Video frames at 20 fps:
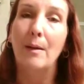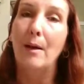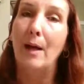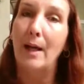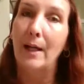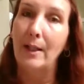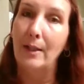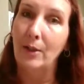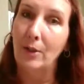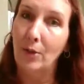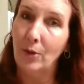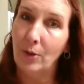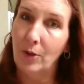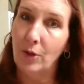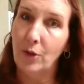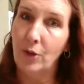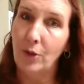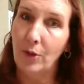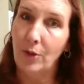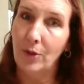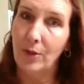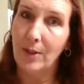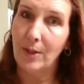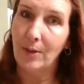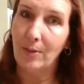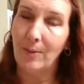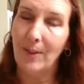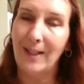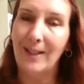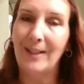I encourage you to use
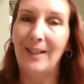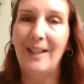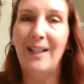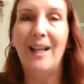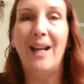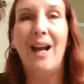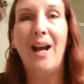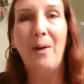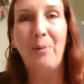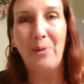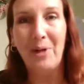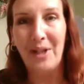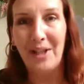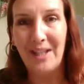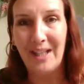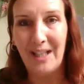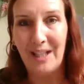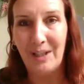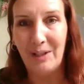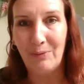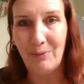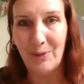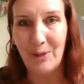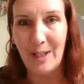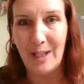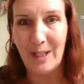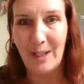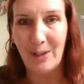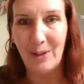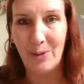it correctly. I want to thank you for
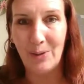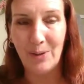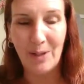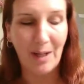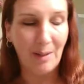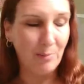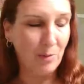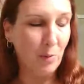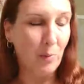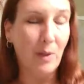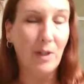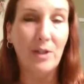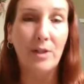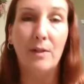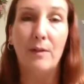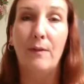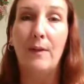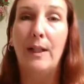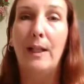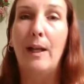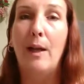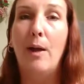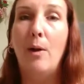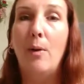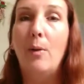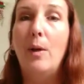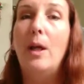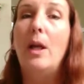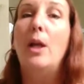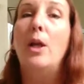taking your time to watch the video.
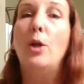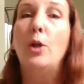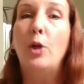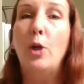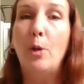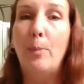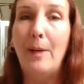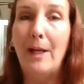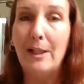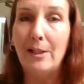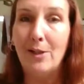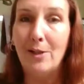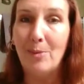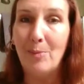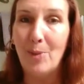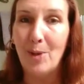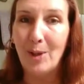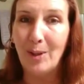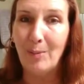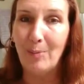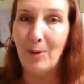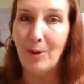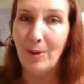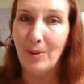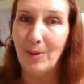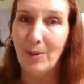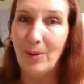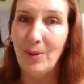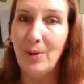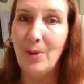Go back to the market
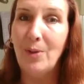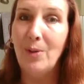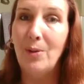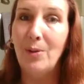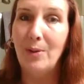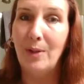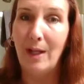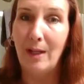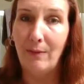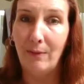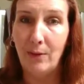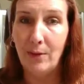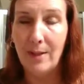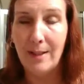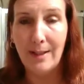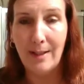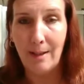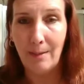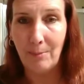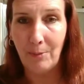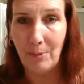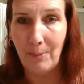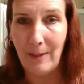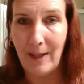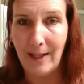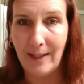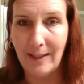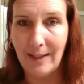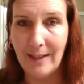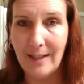partner who gave you the sample
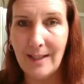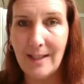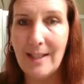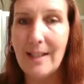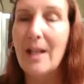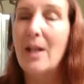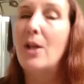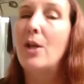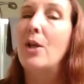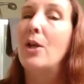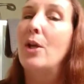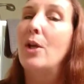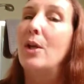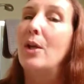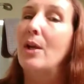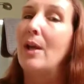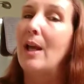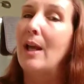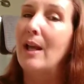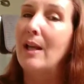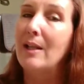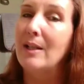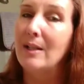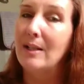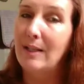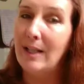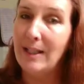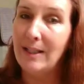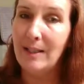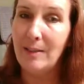packets.
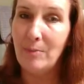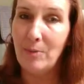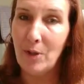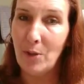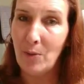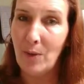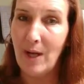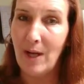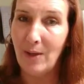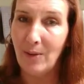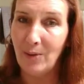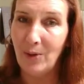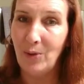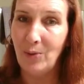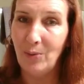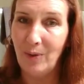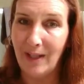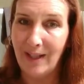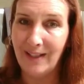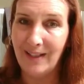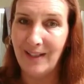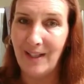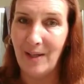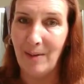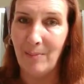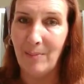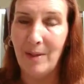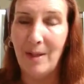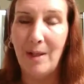Let them know how you like them.